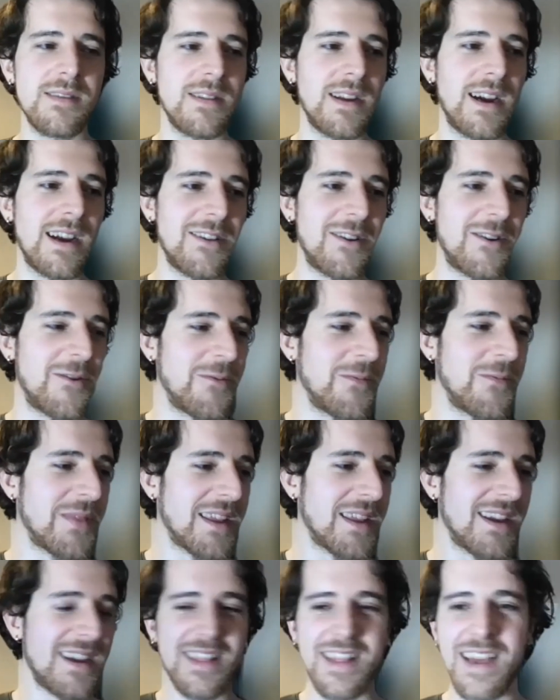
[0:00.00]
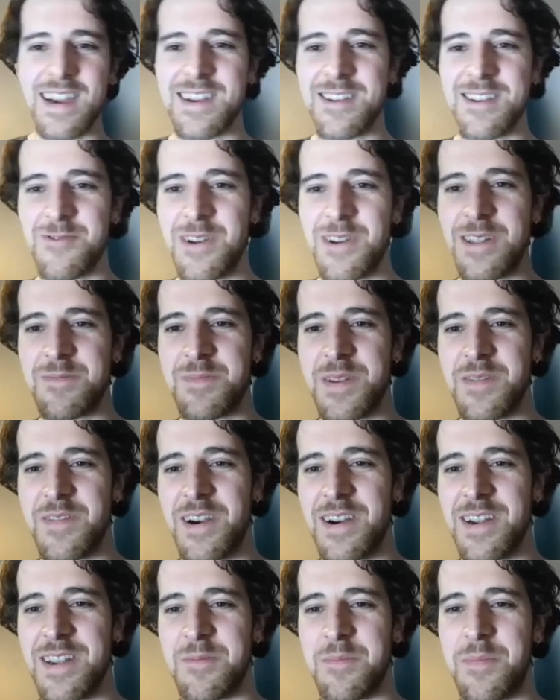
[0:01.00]
I don't know, that could already be
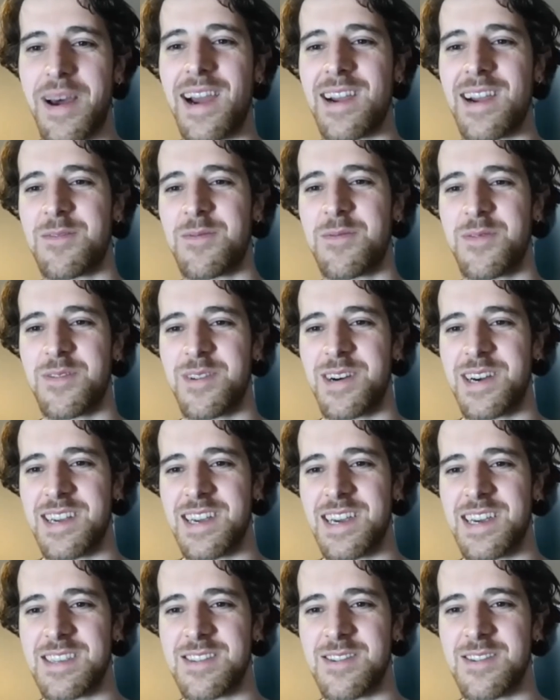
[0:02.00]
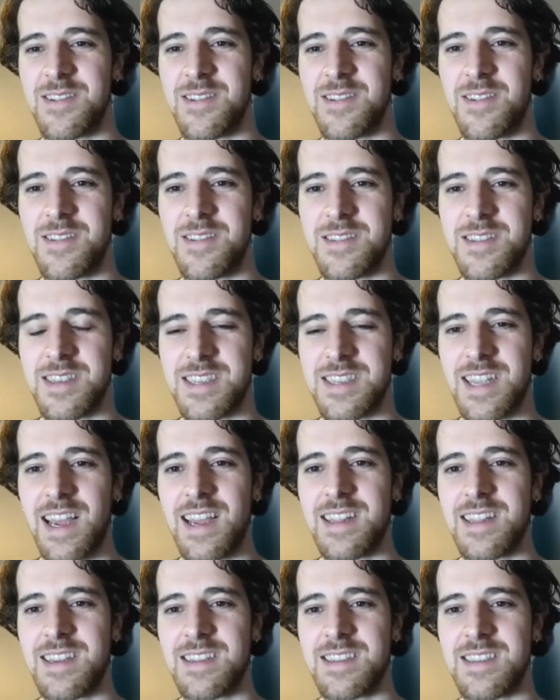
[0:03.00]
very impactful, I guess, on
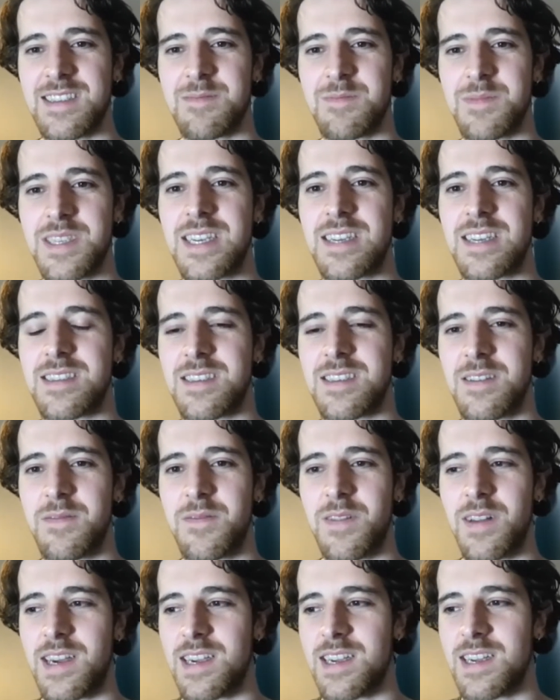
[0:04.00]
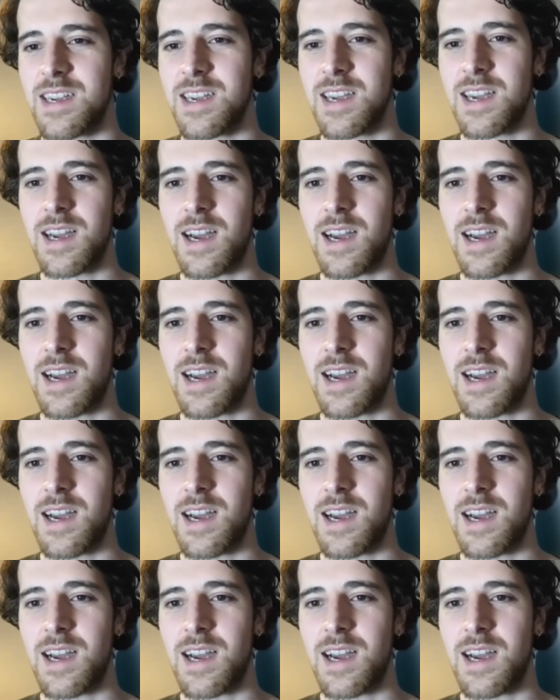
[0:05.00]
society, in some sense of, like,